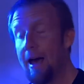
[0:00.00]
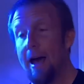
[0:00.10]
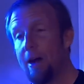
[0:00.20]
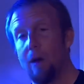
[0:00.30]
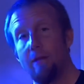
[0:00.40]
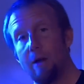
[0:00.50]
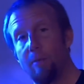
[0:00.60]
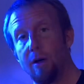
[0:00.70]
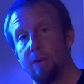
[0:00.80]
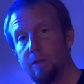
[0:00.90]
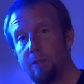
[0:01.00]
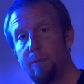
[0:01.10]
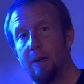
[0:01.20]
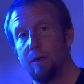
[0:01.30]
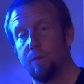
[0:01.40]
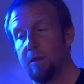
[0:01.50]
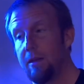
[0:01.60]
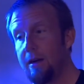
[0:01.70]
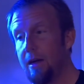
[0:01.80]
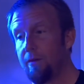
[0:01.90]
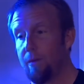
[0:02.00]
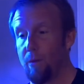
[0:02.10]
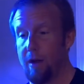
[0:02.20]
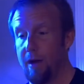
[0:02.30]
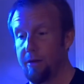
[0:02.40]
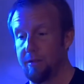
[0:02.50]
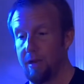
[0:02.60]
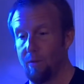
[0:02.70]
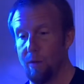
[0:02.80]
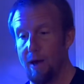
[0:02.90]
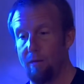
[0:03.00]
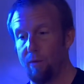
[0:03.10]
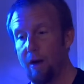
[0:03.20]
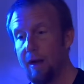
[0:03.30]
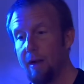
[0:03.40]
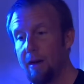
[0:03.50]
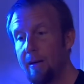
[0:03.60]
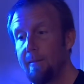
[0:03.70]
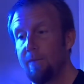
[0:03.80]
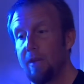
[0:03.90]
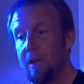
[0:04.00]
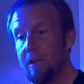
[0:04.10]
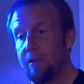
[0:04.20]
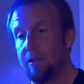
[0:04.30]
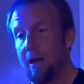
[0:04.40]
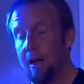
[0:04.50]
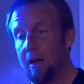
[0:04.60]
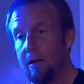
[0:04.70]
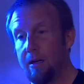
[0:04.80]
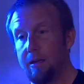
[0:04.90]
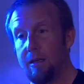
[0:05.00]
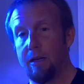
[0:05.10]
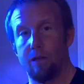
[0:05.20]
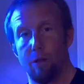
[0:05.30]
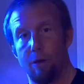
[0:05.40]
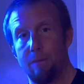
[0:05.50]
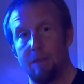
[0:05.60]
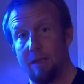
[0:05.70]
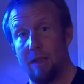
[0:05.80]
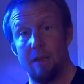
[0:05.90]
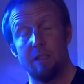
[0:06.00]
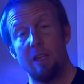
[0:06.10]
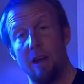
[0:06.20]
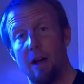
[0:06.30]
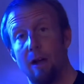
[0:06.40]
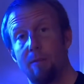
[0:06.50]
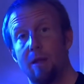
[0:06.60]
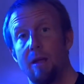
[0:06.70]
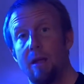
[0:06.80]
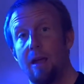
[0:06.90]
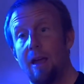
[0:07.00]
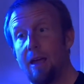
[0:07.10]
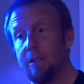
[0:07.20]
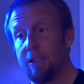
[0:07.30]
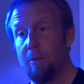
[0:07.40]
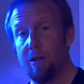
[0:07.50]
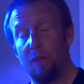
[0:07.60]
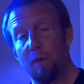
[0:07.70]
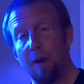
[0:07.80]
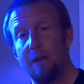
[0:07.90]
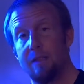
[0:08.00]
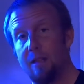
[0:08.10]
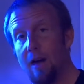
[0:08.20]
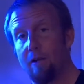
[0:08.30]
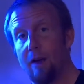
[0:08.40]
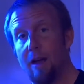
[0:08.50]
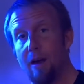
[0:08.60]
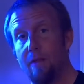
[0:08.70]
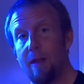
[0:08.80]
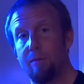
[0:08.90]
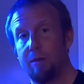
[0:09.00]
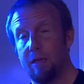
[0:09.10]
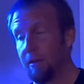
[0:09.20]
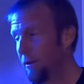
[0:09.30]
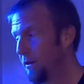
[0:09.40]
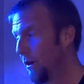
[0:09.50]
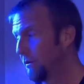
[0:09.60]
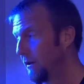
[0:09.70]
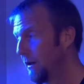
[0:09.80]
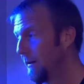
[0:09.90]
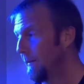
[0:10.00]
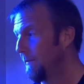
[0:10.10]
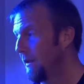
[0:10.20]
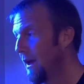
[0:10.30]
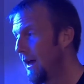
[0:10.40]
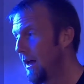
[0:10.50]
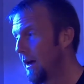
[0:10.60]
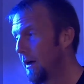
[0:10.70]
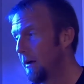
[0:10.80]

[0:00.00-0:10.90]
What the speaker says: I don't have any personal experience with it now. From what I understand and what I've read, it takes a little bit to get it set up, and some of the threads that I've read on that particular doser had